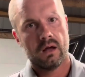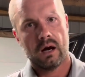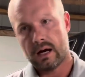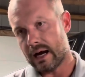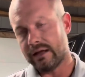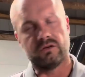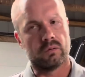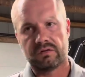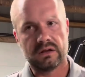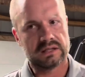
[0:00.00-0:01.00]
I
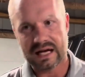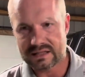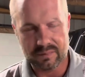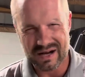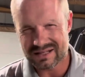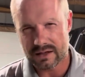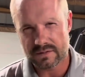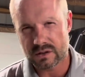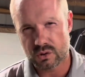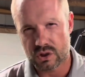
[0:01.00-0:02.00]
don't think that's a positive
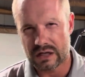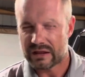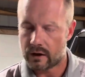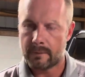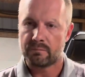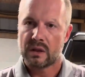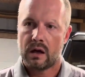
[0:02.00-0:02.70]
solution either.